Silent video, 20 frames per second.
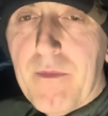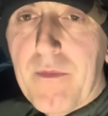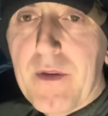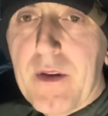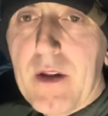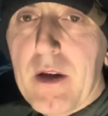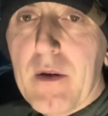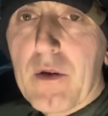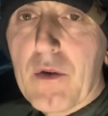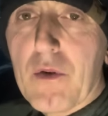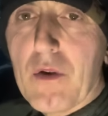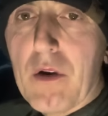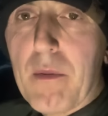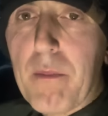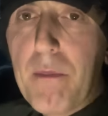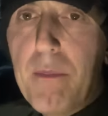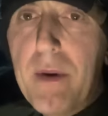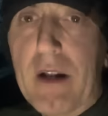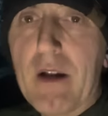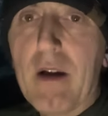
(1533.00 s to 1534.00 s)
There you go.
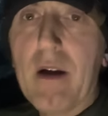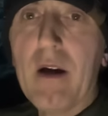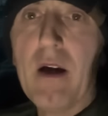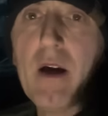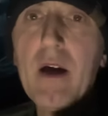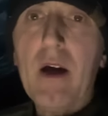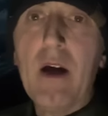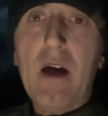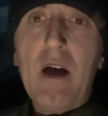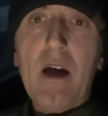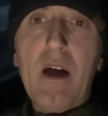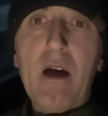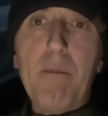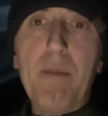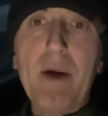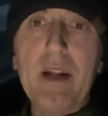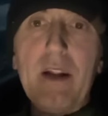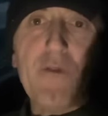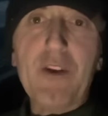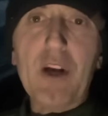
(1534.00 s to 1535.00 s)

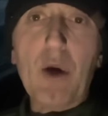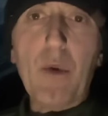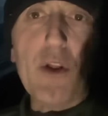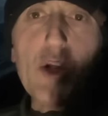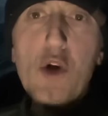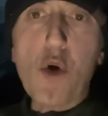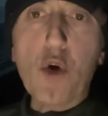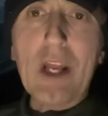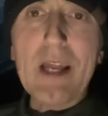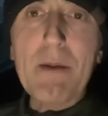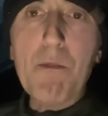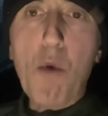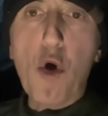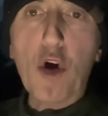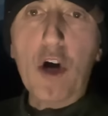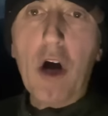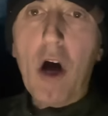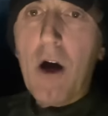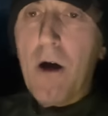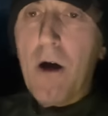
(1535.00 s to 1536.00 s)
Better, view of the ugly mug.